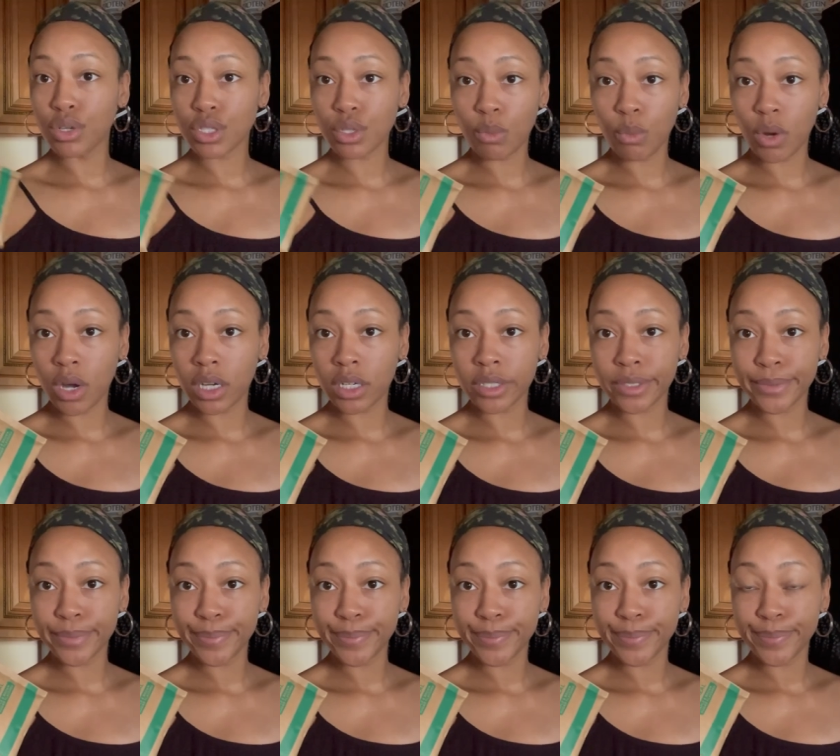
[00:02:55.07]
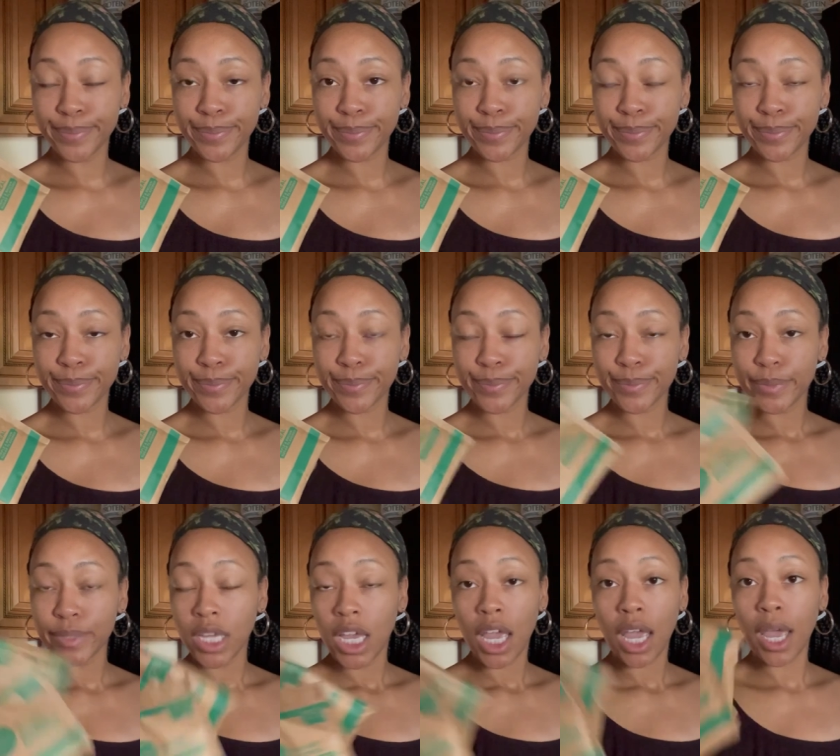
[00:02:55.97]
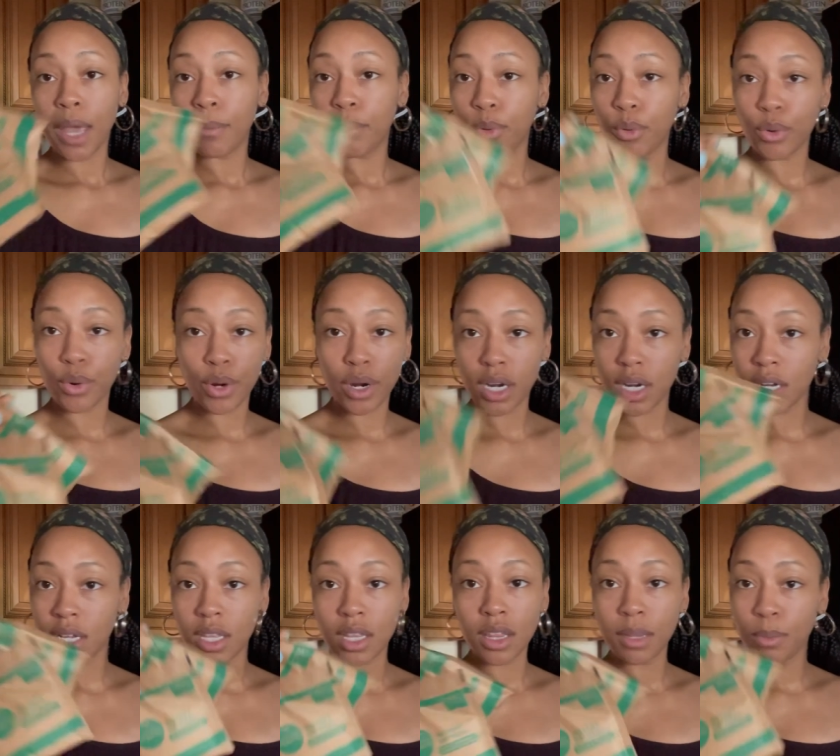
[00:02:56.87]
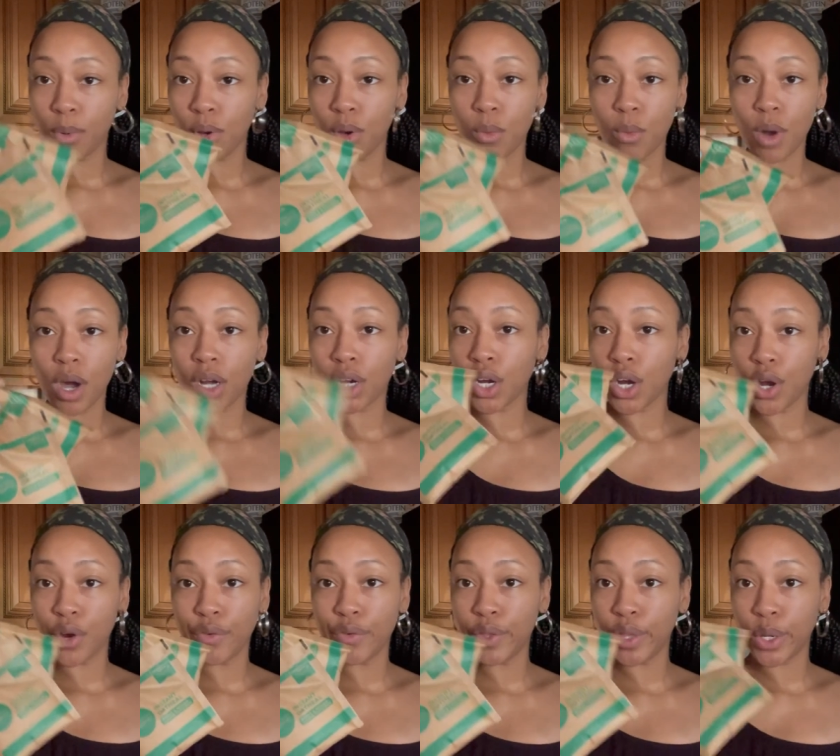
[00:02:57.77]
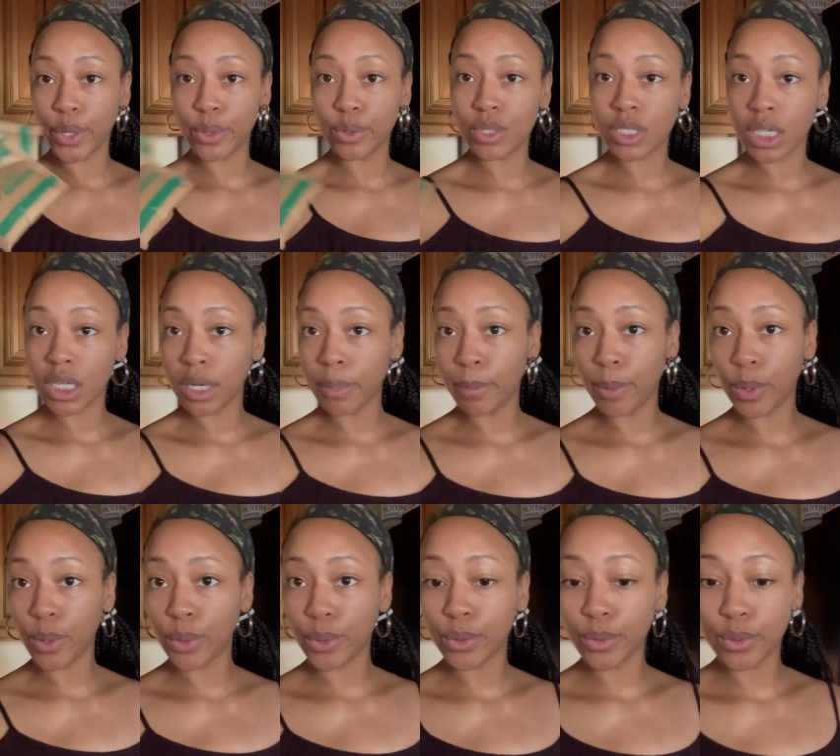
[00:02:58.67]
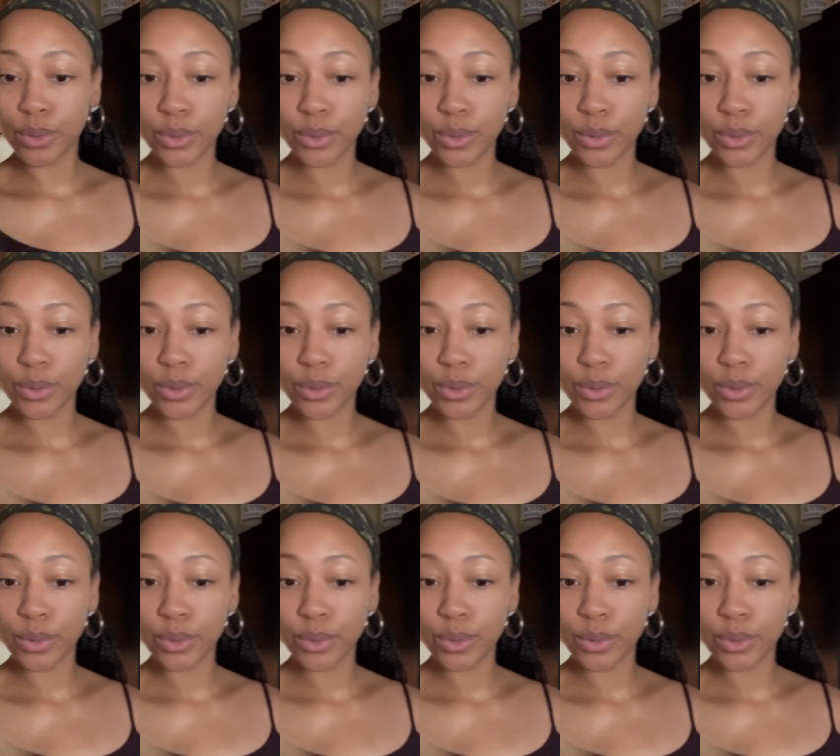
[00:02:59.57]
some water and pour the boiled water over the oats in a bowl.